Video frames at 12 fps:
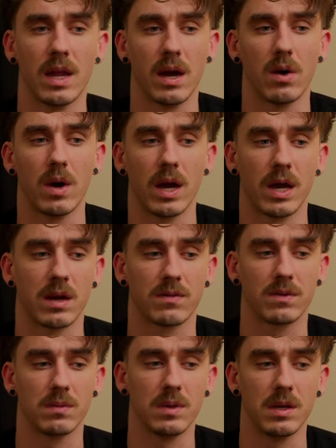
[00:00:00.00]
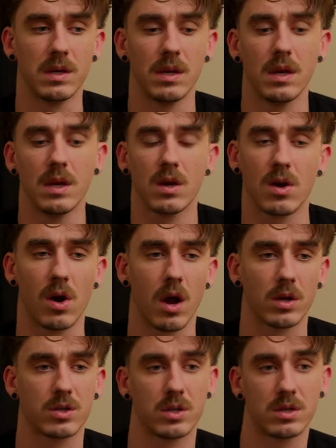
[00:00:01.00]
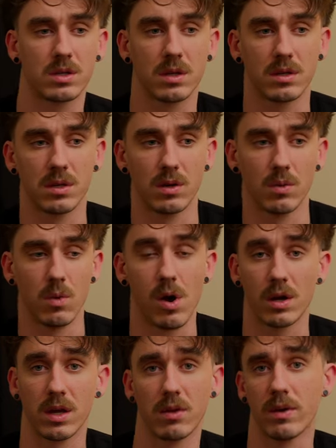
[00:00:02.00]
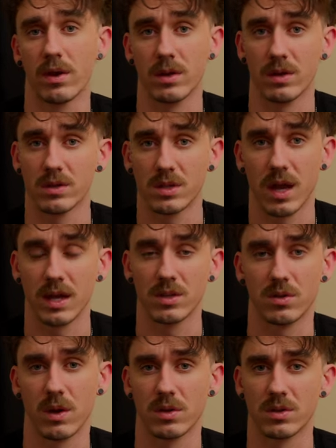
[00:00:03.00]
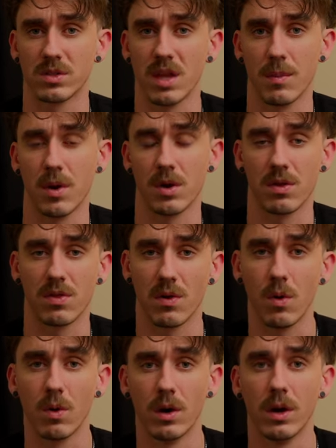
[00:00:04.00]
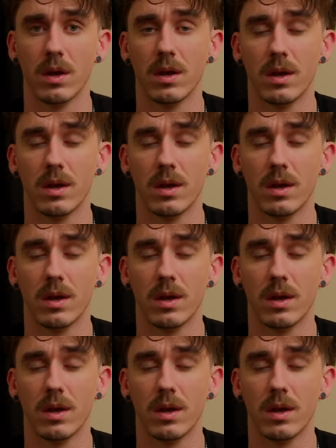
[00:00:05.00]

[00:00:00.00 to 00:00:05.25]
Now I have to be cautious to walking around outside so I don't step on a thorn